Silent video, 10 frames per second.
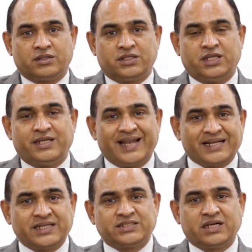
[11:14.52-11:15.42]
The
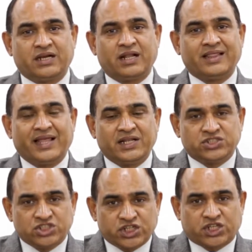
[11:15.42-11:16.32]
Director General then
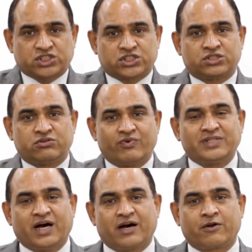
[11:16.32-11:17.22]
checks
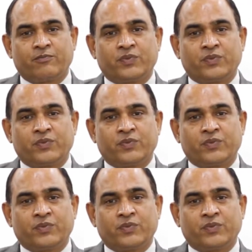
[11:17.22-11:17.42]
whether